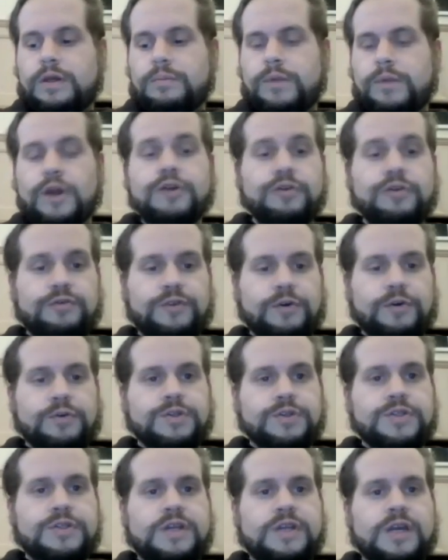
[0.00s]

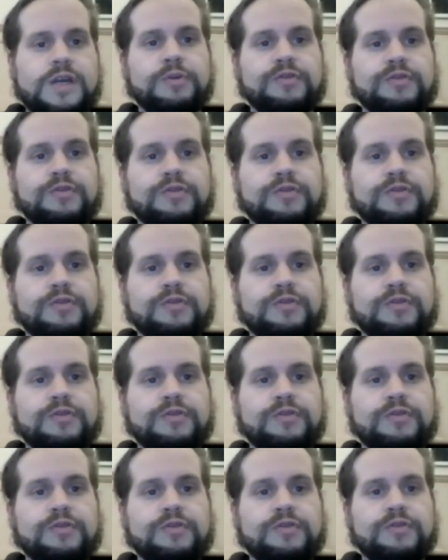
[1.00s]
microphones amplified.
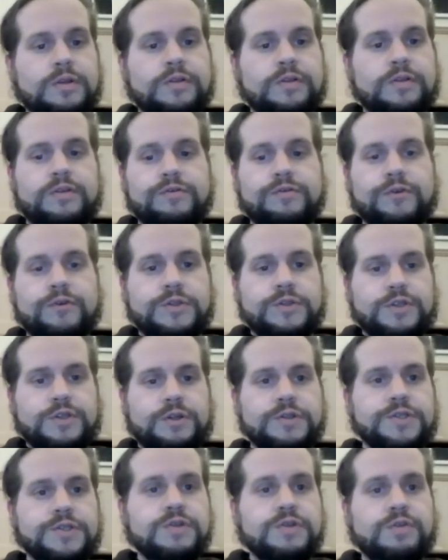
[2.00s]
Of course, the
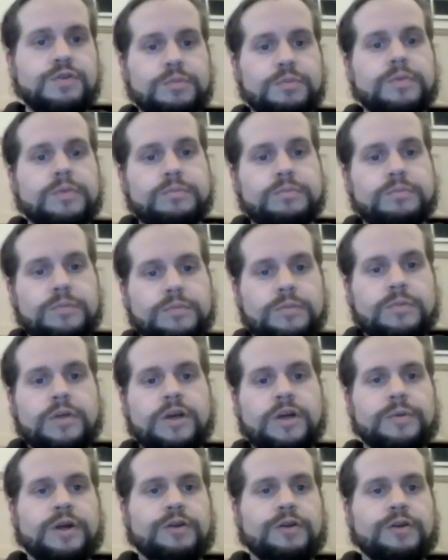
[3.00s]
folks on Zoom
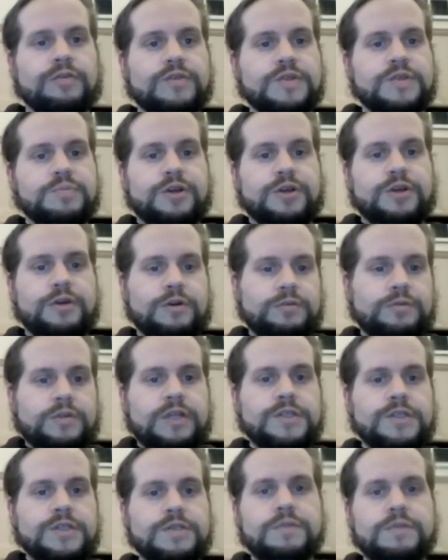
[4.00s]
come out of the speaker.
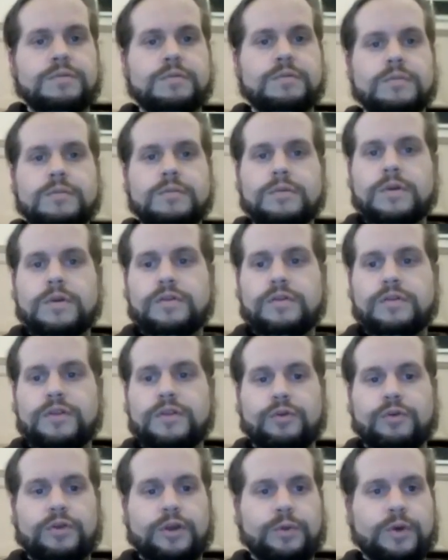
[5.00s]
That's the
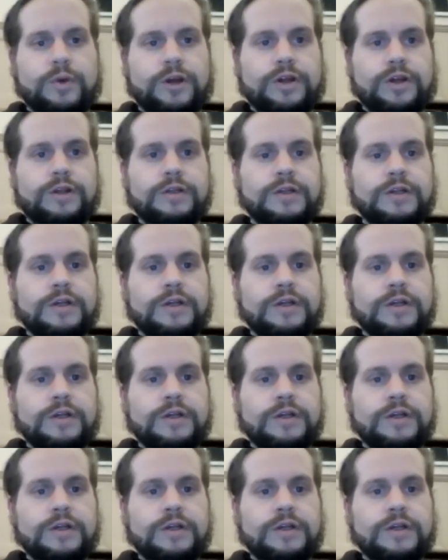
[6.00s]
only way.